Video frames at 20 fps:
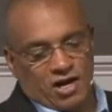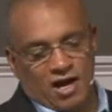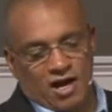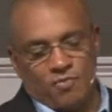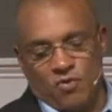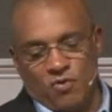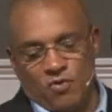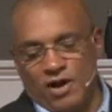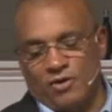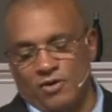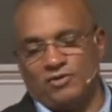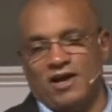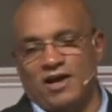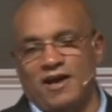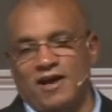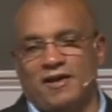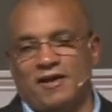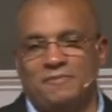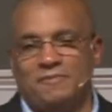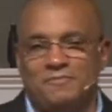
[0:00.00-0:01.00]
well
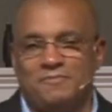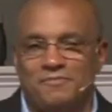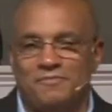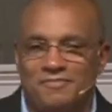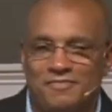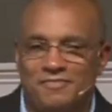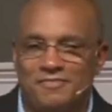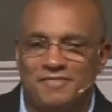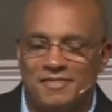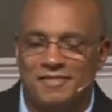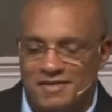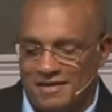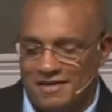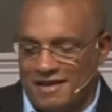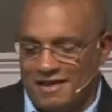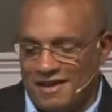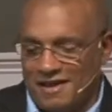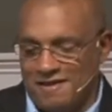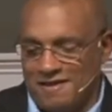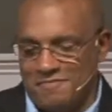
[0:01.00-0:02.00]
done.
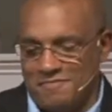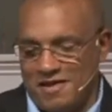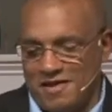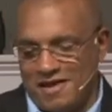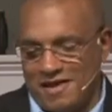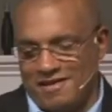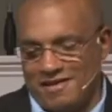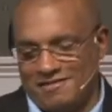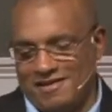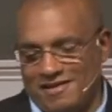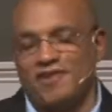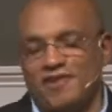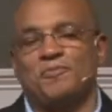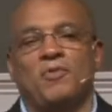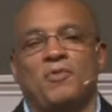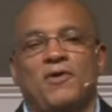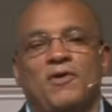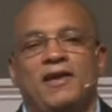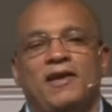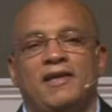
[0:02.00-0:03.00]
Amen. Let's
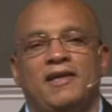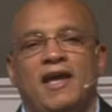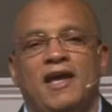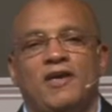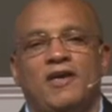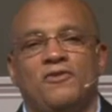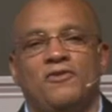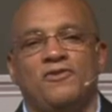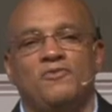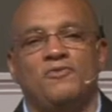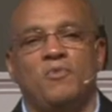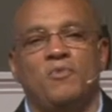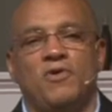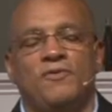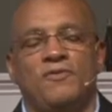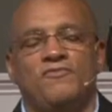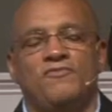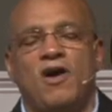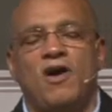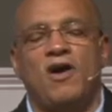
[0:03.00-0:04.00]
pray together this morning.
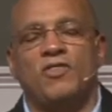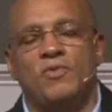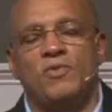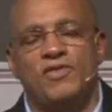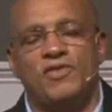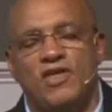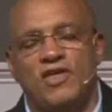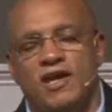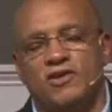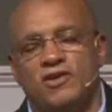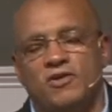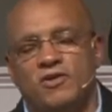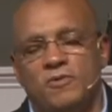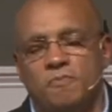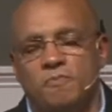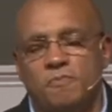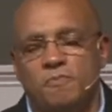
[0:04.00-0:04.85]
Father, we thank you